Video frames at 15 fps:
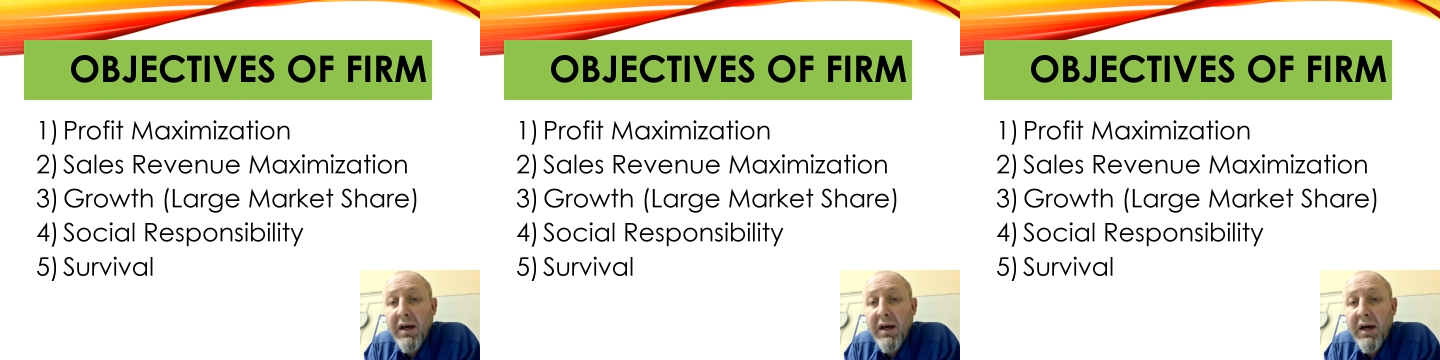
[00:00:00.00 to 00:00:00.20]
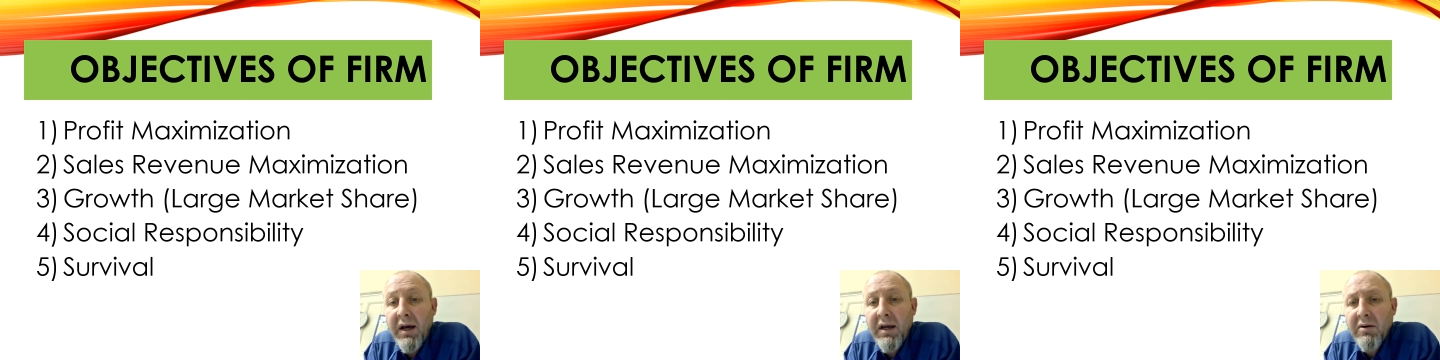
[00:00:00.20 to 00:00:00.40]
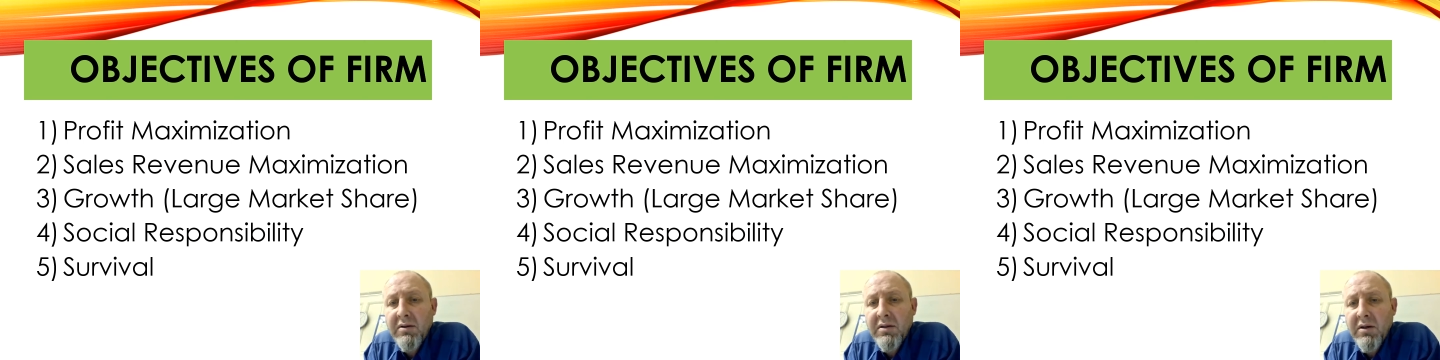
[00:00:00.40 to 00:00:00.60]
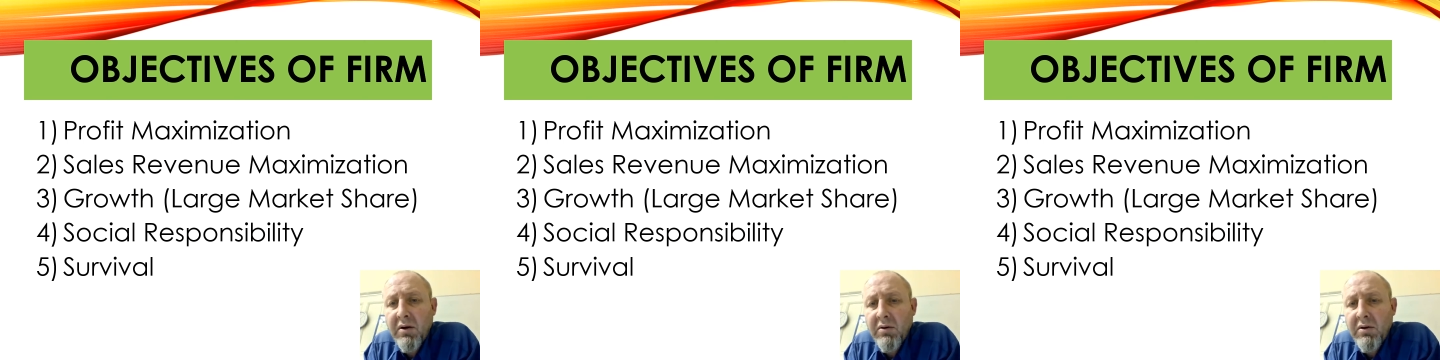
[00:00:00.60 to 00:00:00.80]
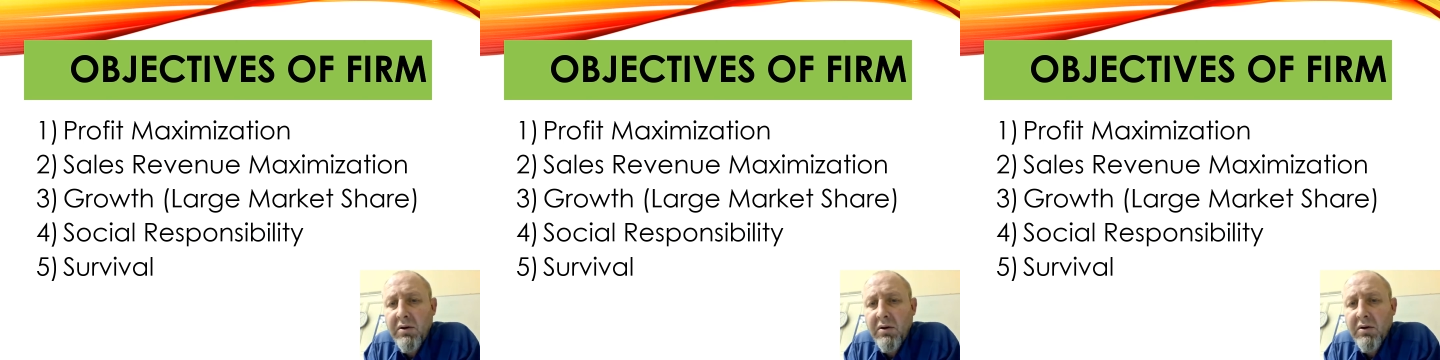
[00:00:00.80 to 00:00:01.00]
and our
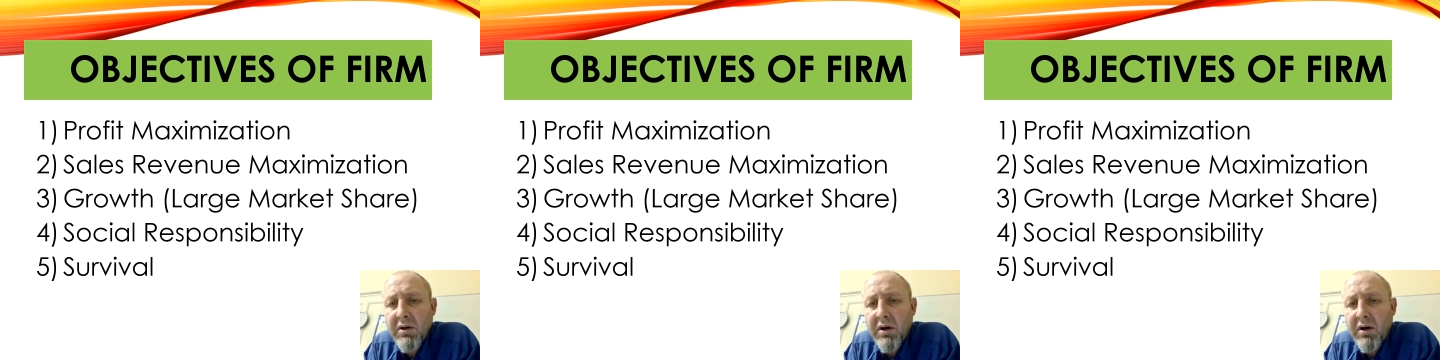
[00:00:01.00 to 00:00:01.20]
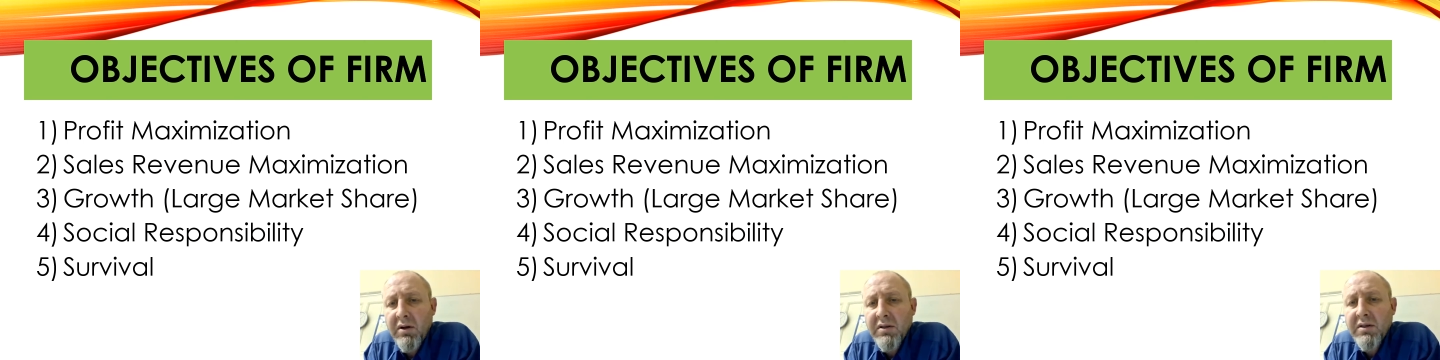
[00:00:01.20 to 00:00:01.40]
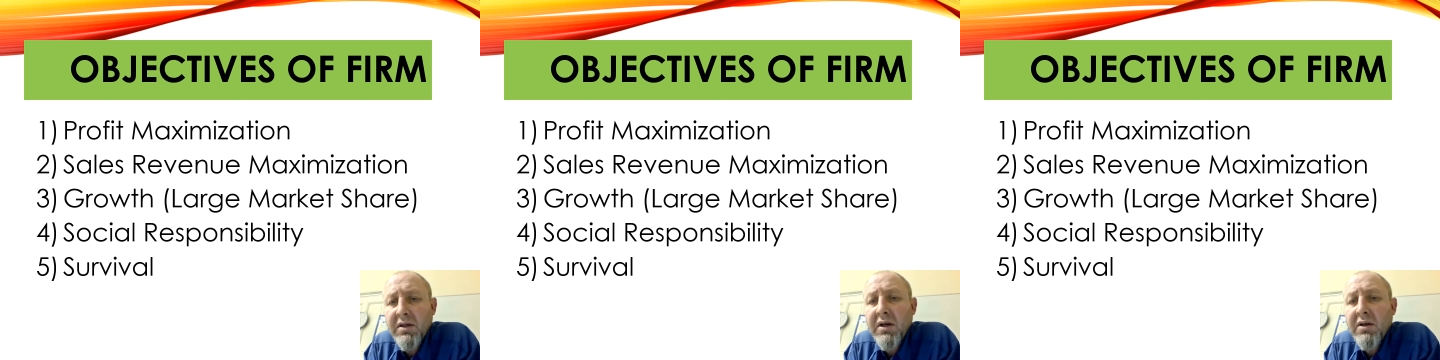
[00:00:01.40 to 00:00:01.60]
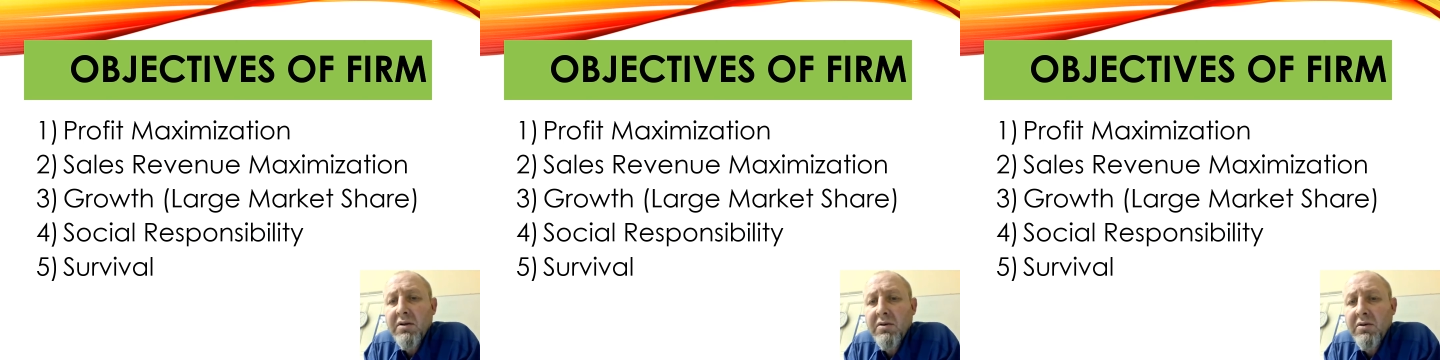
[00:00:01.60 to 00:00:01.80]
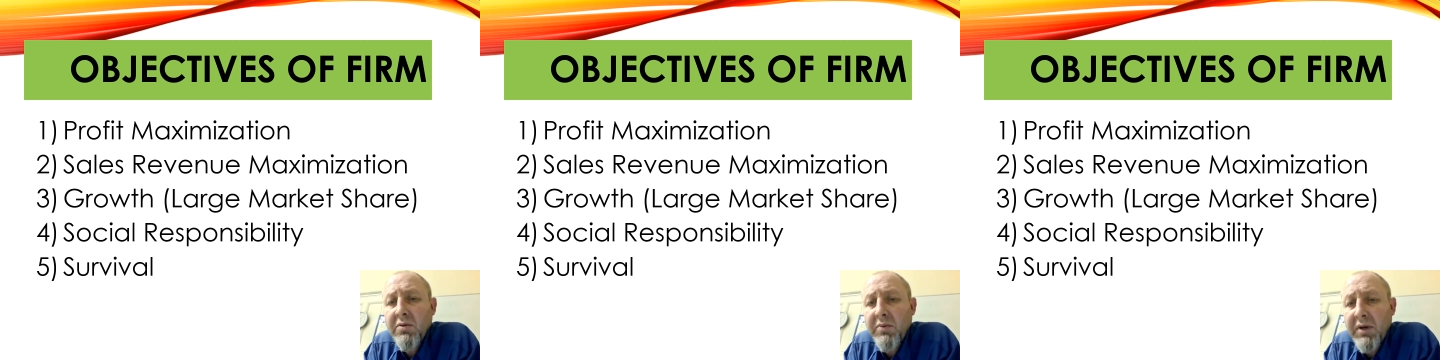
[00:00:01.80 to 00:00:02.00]
total cost
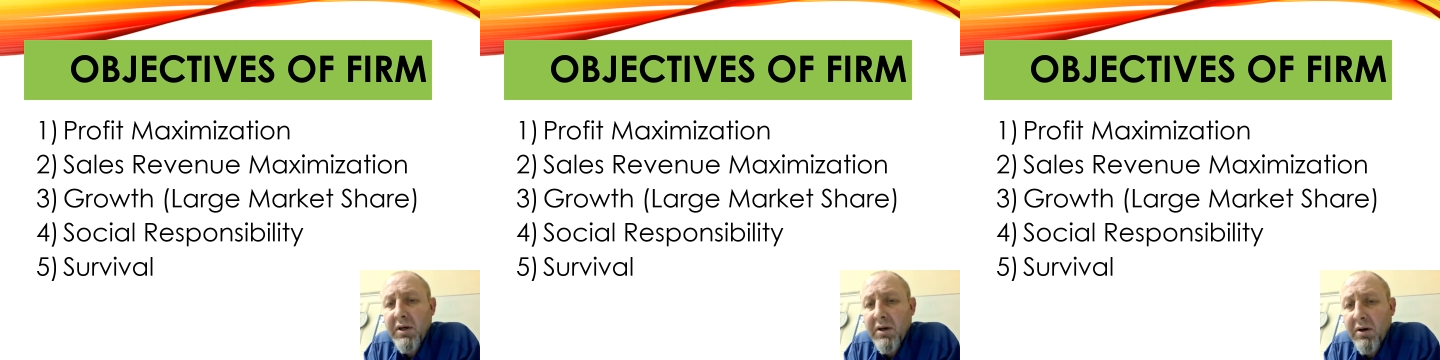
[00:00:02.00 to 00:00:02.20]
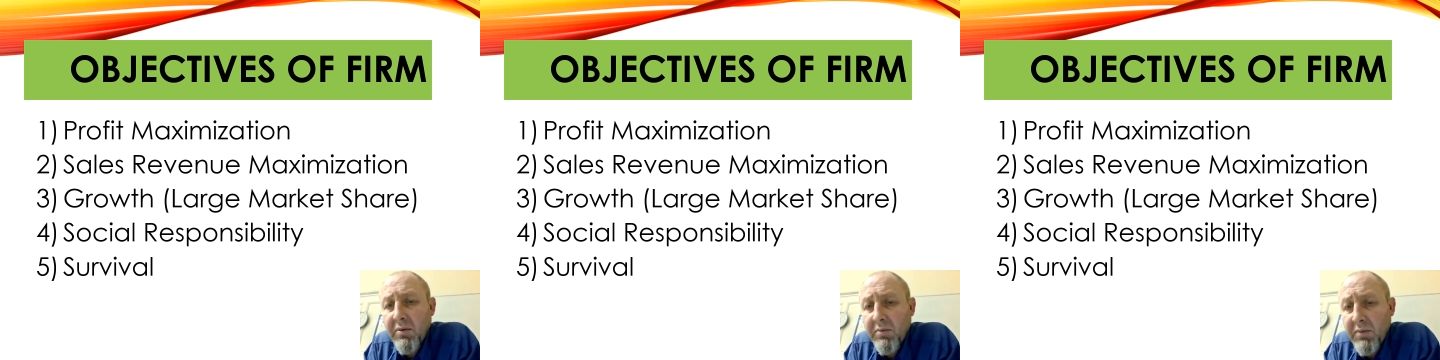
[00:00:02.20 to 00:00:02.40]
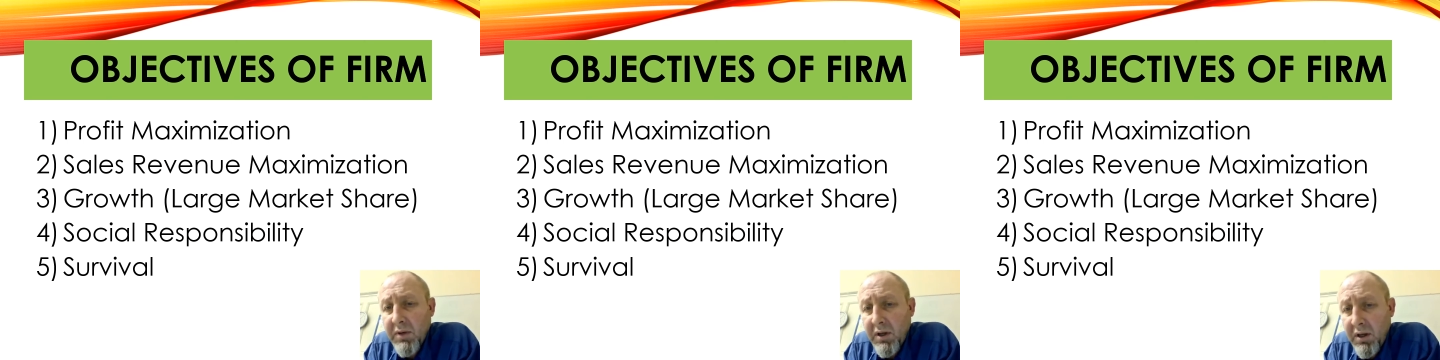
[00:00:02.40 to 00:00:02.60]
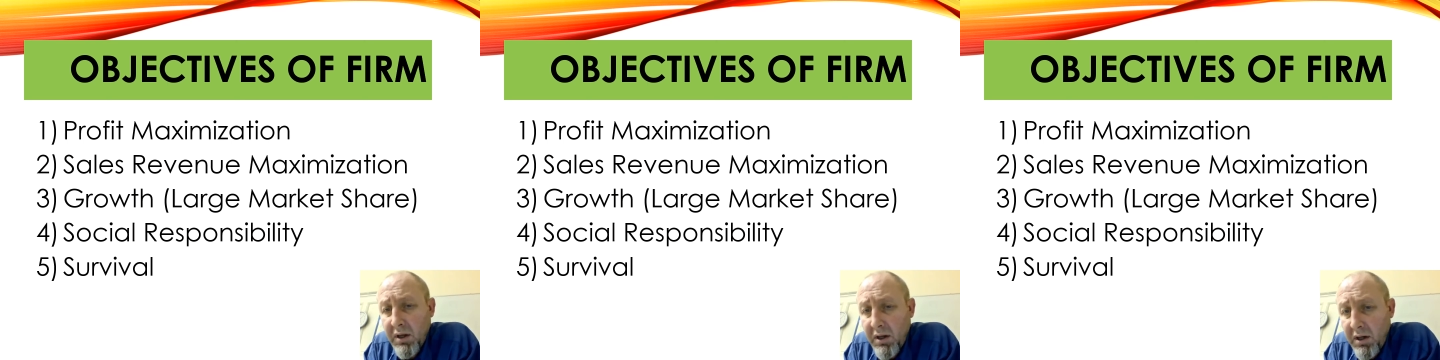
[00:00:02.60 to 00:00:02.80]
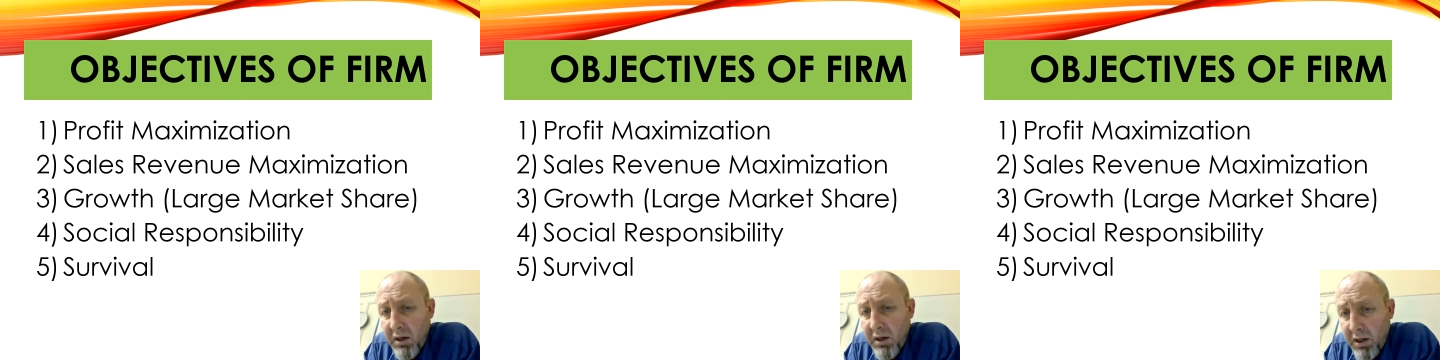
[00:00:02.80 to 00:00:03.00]
to become
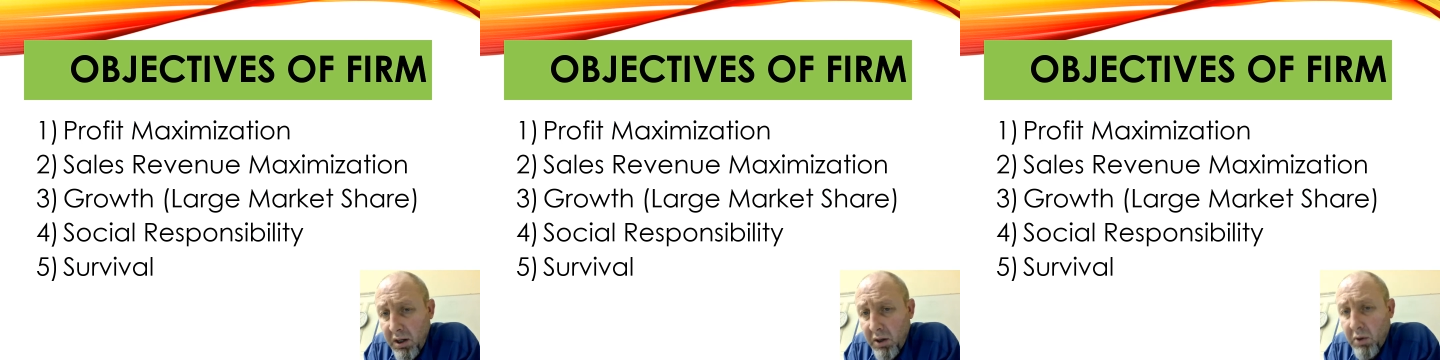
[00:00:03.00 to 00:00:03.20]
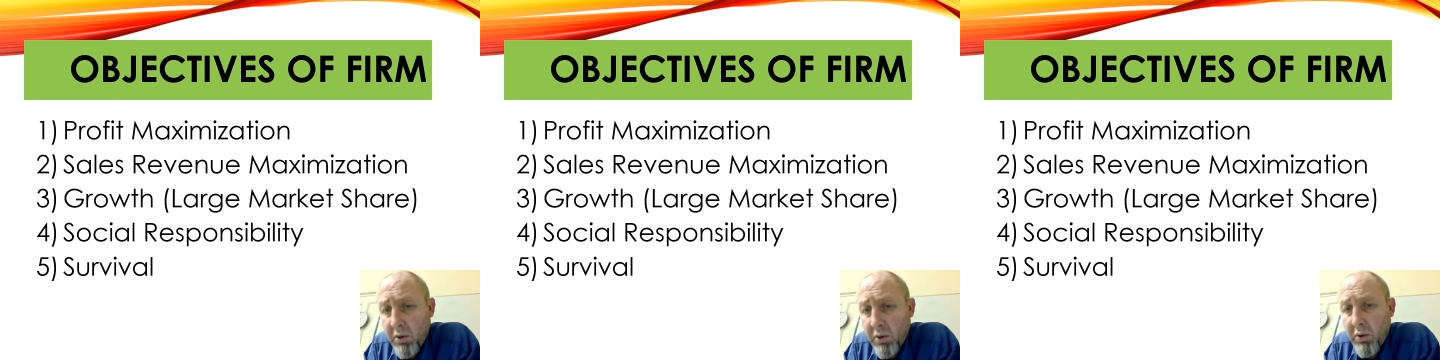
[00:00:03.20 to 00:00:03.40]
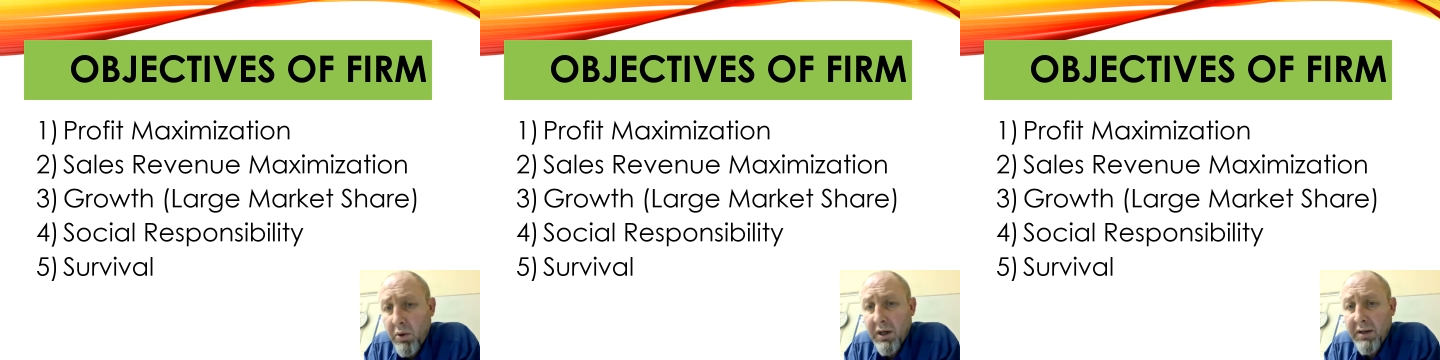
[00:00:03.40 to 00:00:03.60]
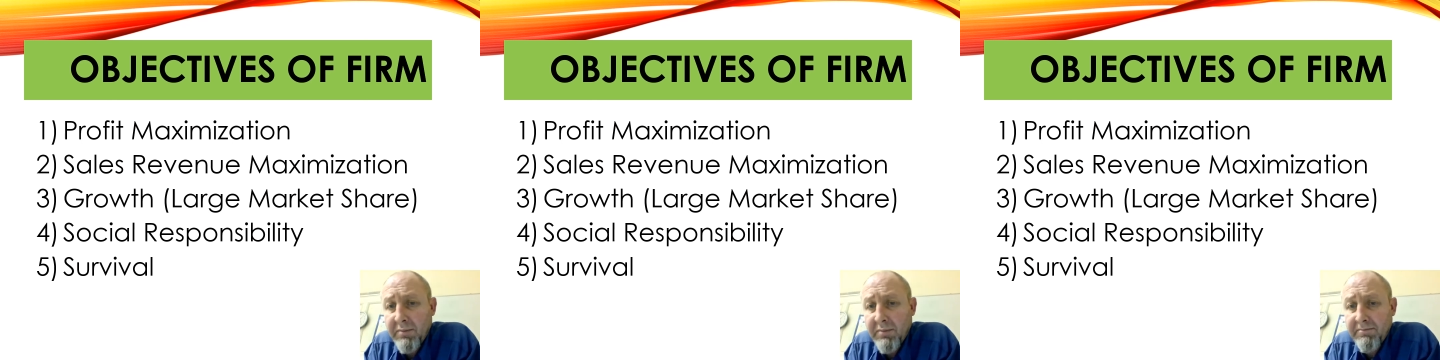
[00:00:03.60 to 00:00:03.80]
lower.